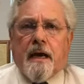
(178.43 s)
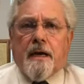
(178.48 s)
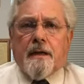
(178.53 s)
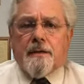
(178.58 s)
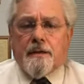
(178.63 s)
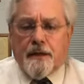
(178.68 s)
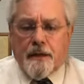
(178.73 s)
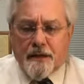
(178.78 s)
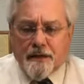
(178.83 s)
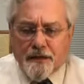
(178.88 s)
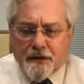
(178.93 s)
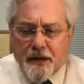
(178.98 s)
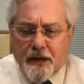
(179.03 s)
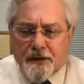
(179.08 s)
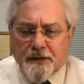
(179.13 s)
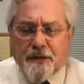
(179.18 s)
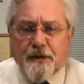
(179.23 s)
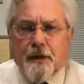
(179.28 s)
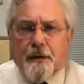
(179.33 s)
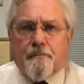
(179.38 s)
And it
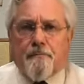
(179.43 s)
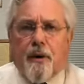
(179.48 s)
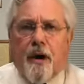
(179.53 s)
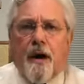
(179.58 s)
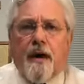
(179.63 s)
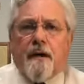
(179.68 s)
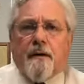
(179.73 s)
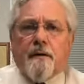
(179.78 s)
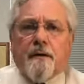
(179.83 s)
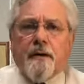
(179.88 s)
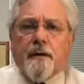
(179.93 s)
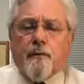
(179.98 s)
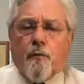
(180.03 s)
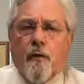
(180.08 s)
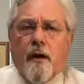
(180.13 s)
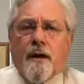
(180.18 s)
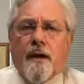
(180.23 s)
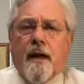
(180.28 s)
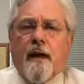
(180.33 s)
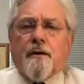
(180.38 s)
says that
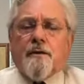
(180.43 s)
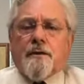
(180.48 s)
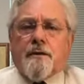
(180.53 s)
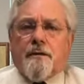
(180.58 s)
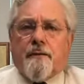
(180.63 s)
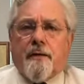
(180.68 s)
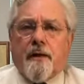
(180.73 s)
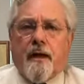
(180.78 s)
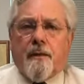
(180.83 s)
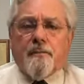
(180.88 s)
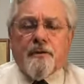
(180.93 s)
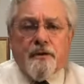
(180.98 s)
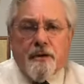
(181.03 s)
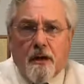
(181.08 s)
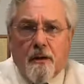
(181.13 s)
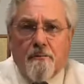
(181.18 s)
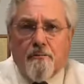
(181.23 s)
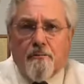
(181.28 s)
Pilate went out to them.